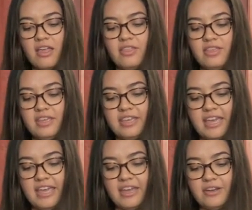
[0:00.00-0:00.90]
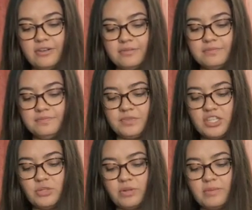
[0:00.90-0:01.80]
the kale,
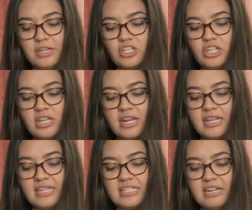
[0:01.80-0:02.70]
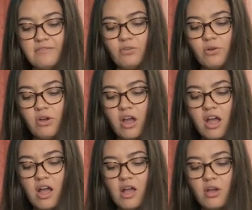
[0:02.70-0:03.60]
because you want to make sure that it gets enough
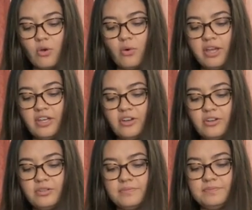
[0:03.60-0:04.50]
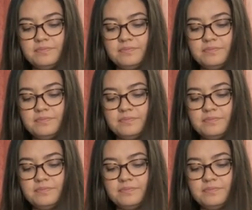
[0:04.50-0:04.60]
oil